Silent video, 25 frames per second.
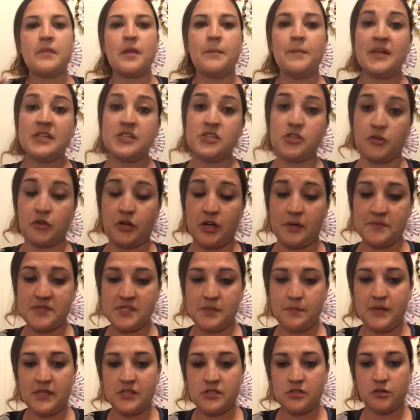pencil grips.
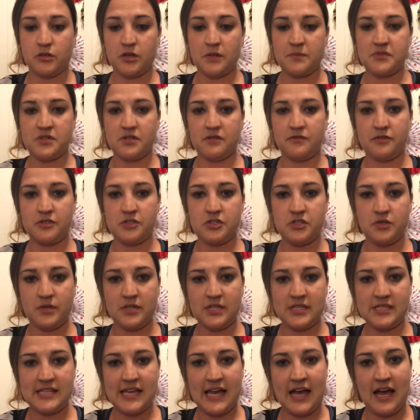Pencil grips are for
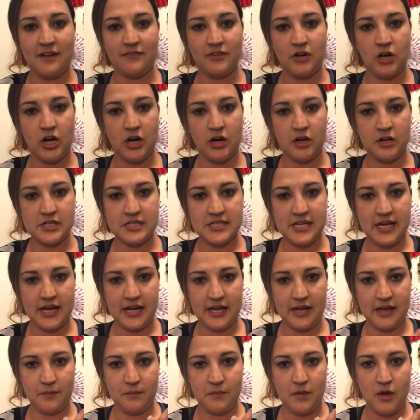students that have a hard
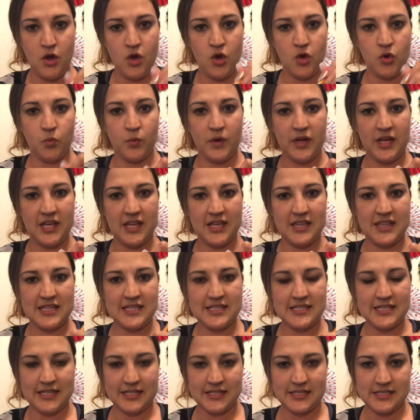time with
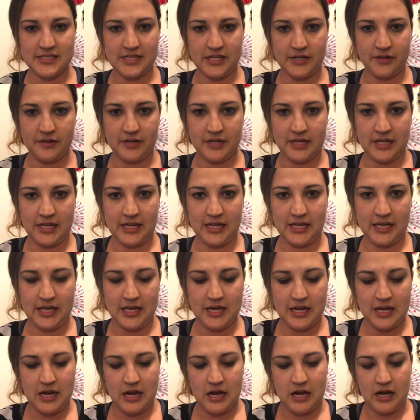dexterity
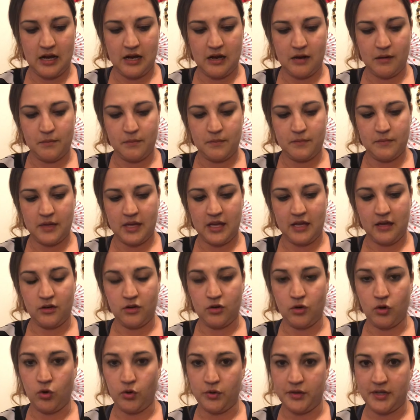
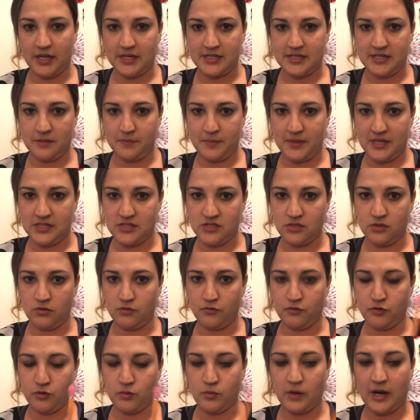and holding onto the pencil
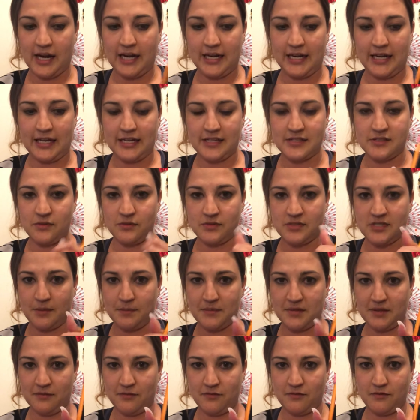for writing. So
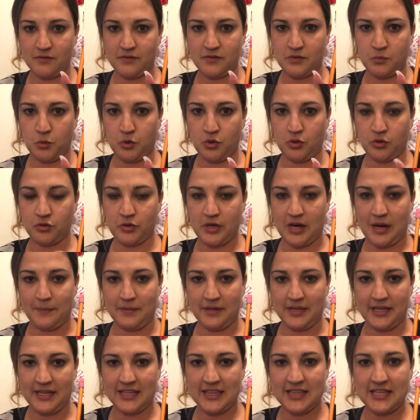some will grab
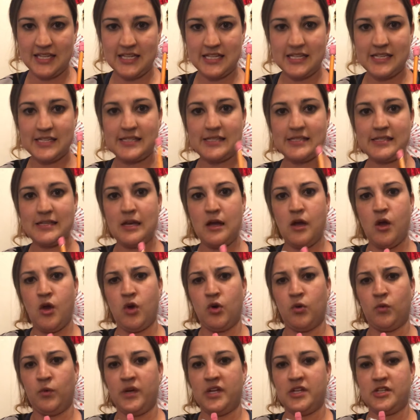like this,
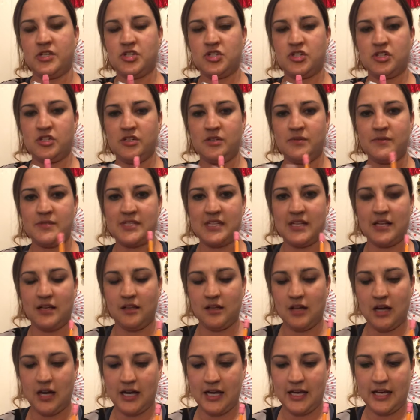which you see a
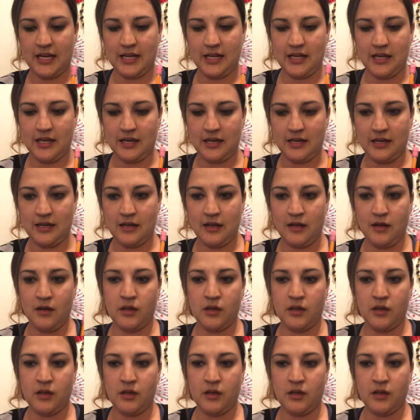lot in,